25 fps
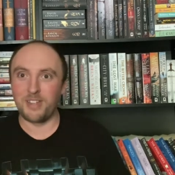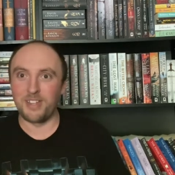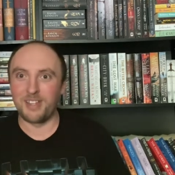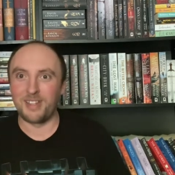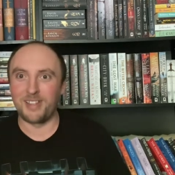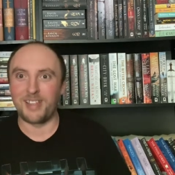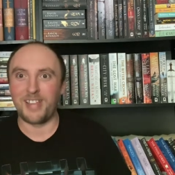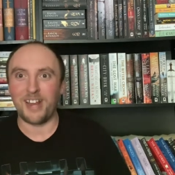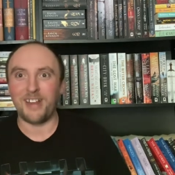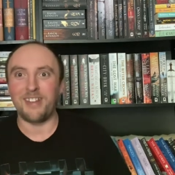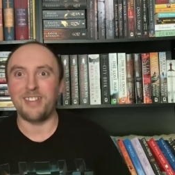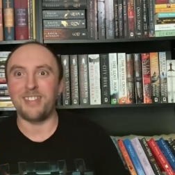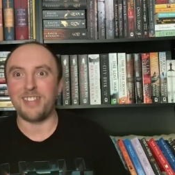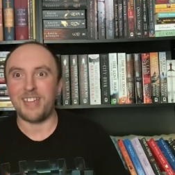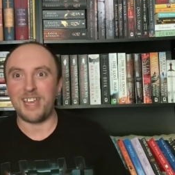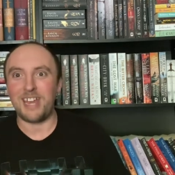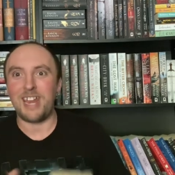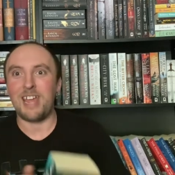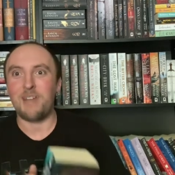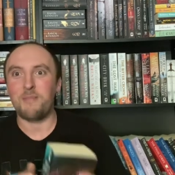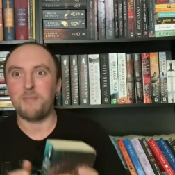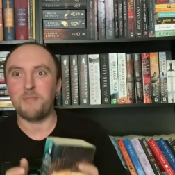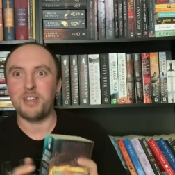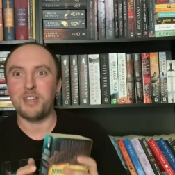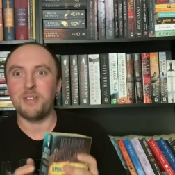that
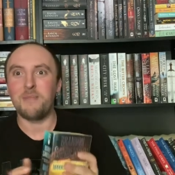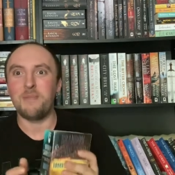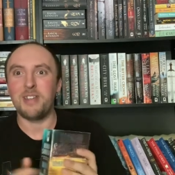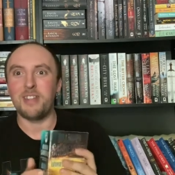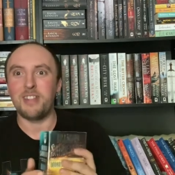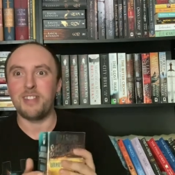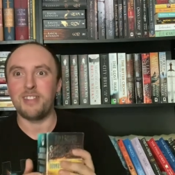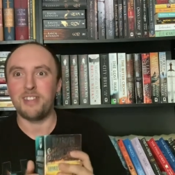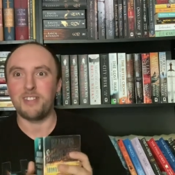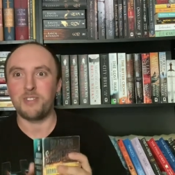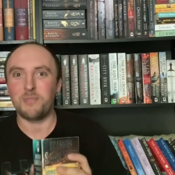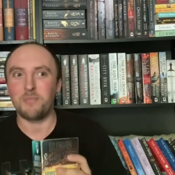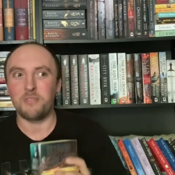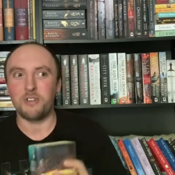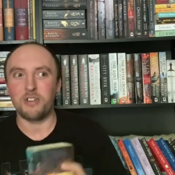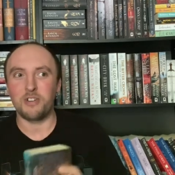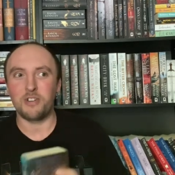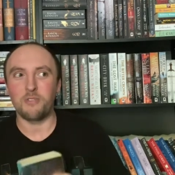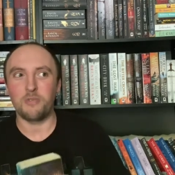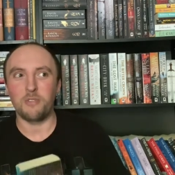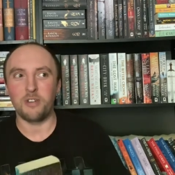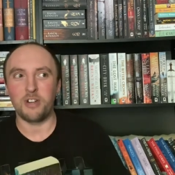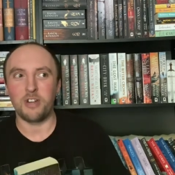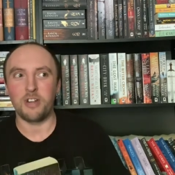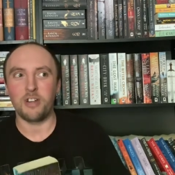happened to me in this book
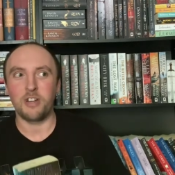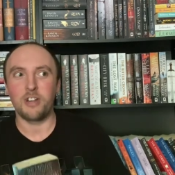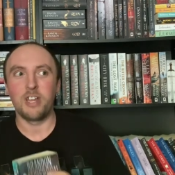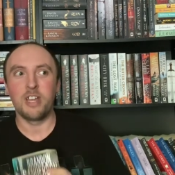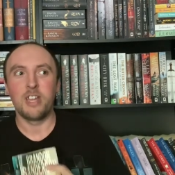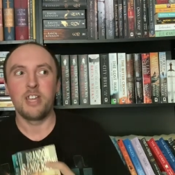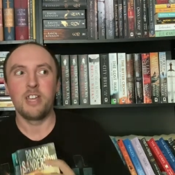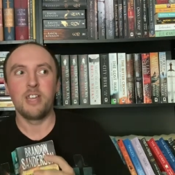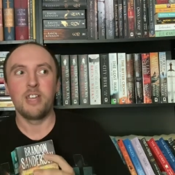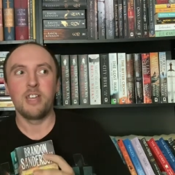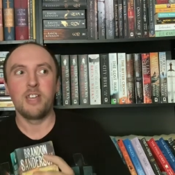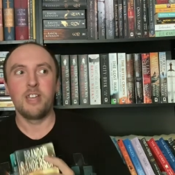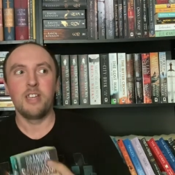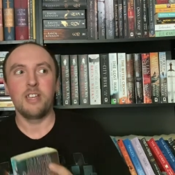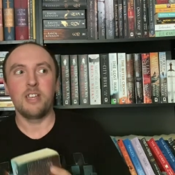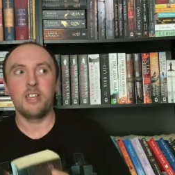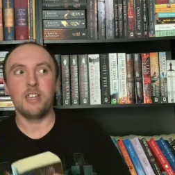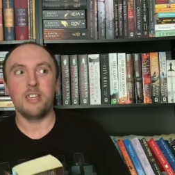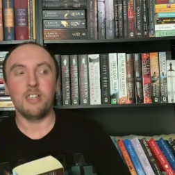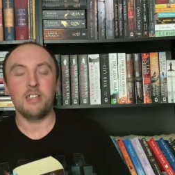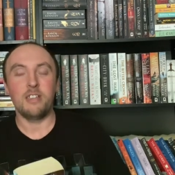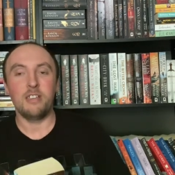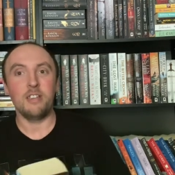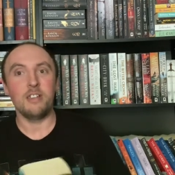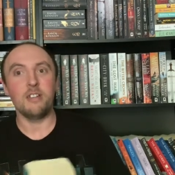where,
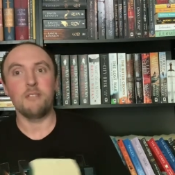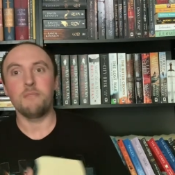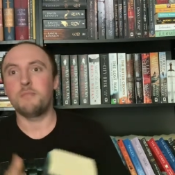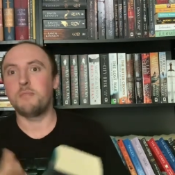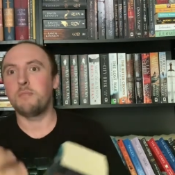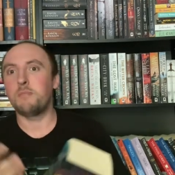you know,